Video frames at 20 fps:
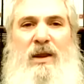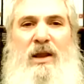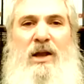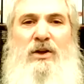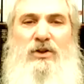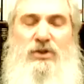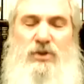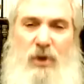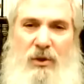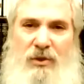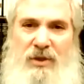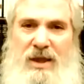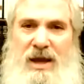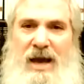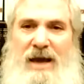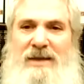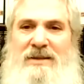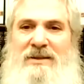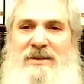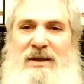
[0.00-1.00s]
So the
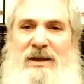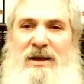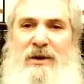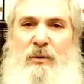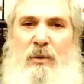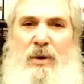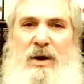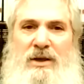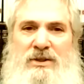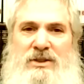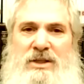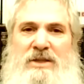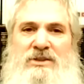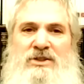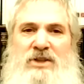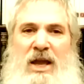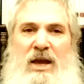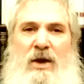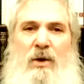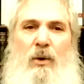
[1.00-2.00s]
idea was, let's
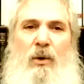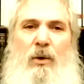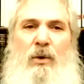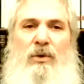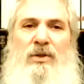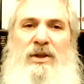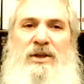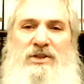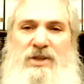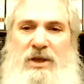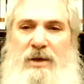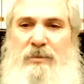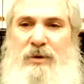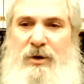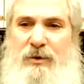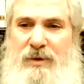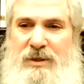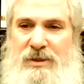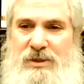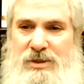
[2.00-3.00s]
take all of these
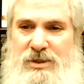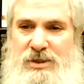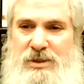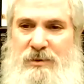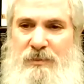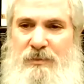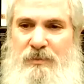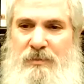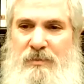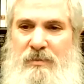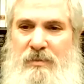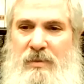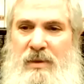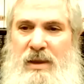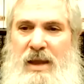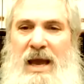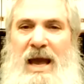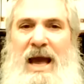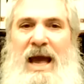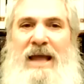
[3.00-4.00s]
immigrants
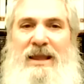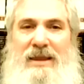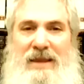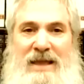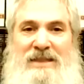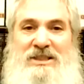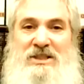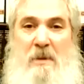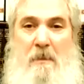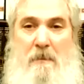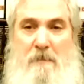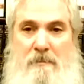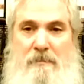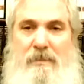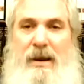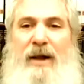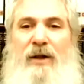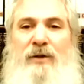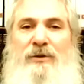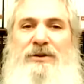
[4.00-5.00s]
and let's
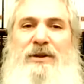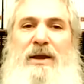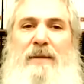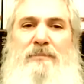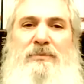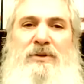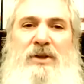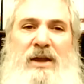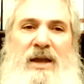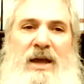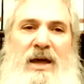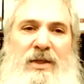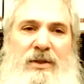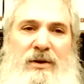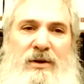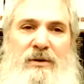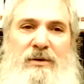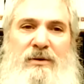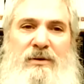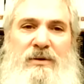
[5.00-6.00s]
melt them
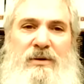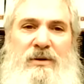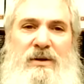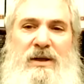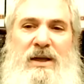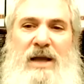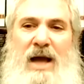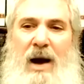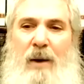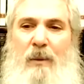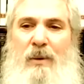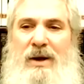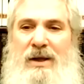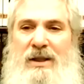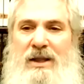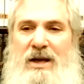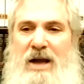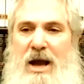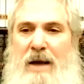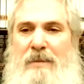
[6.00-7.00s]
together, and we're going
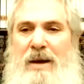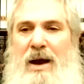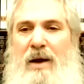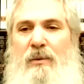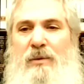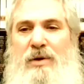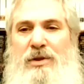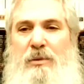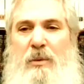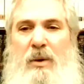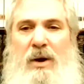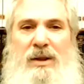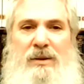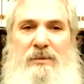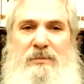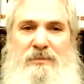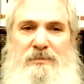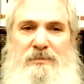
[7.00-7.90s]
to come out with one.